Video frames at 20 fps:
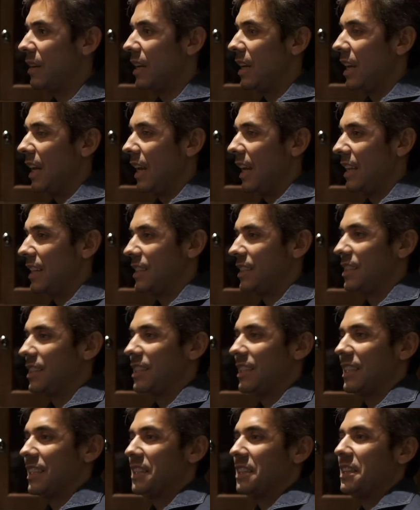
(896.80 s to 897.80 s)

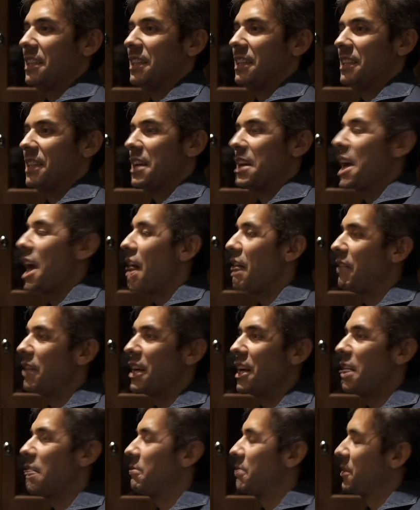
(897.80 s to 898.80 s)
is like having a
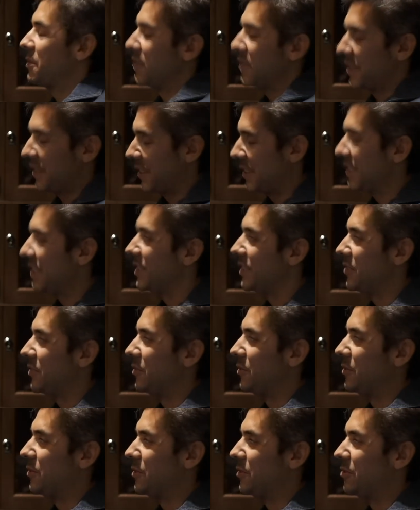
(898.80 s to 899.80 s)
loudspeaker
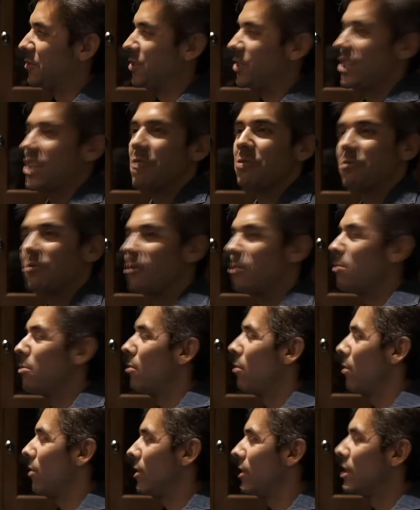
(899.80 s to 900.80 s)
to shout to the
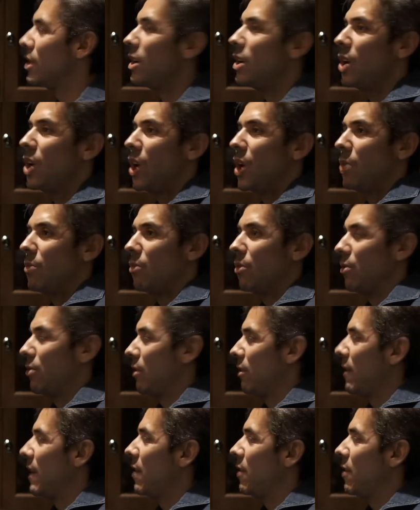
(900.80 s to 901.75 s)
world what you're about.